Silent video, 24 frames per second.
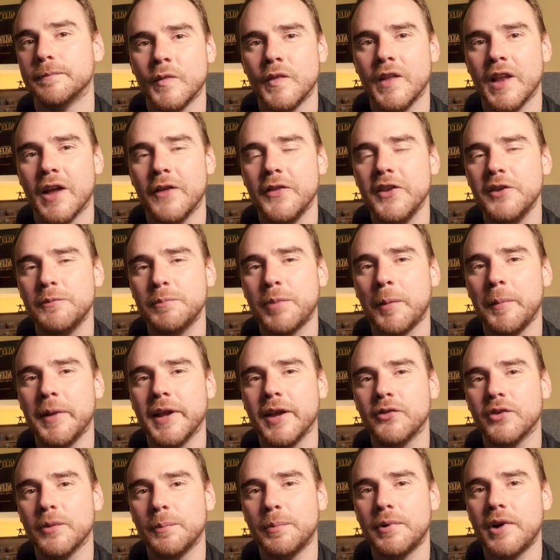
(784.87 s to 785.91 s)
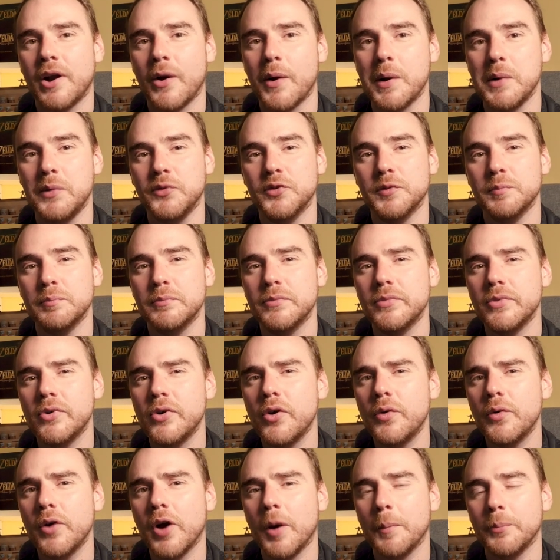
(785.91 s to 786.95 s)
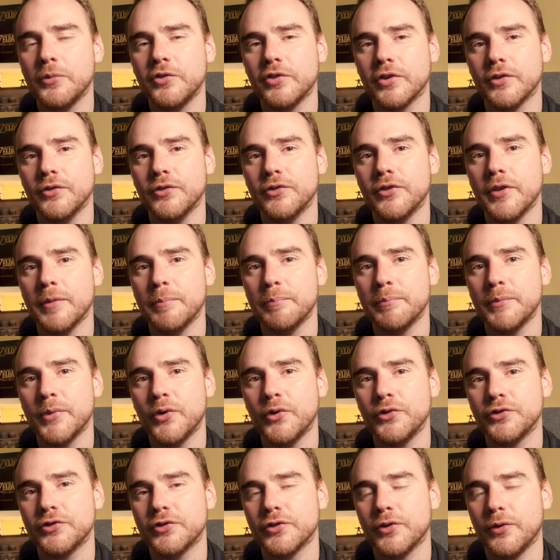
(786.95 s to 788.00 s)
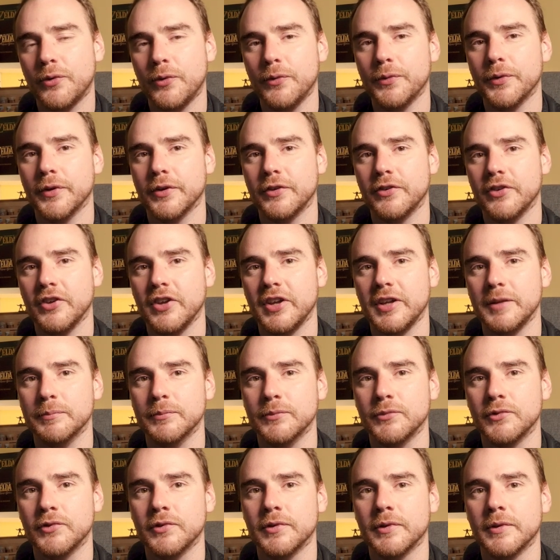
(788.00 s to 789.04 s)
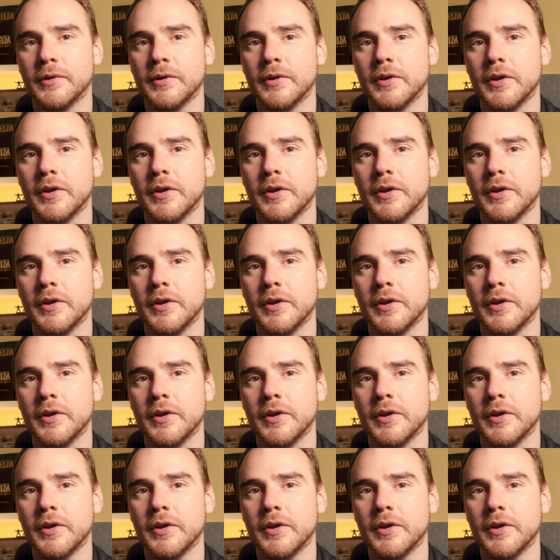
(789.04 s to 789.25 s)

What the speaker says: Now this probably gives the Pro Elves more options than most other teams.